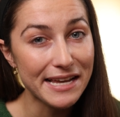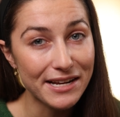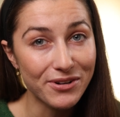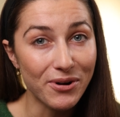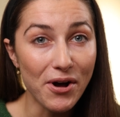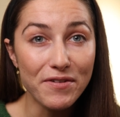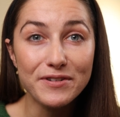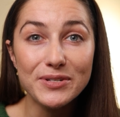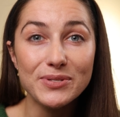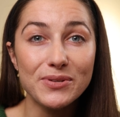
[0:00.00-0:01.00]
and your
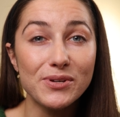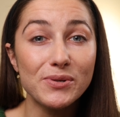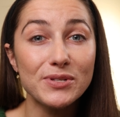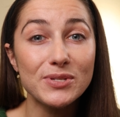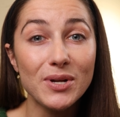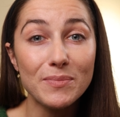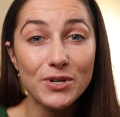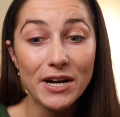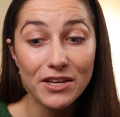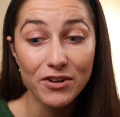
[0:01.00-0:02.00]
offers so that you can stop
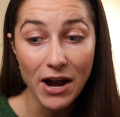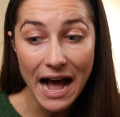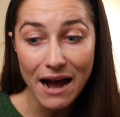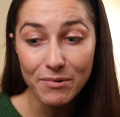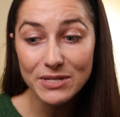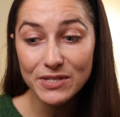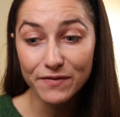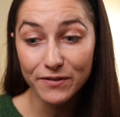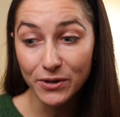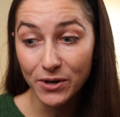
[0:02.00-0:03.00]
trading your hours
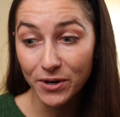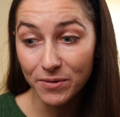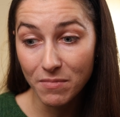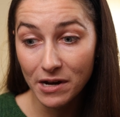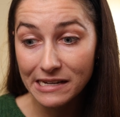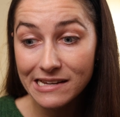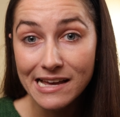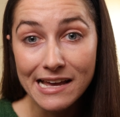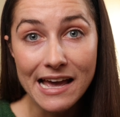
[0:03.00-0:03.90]
for money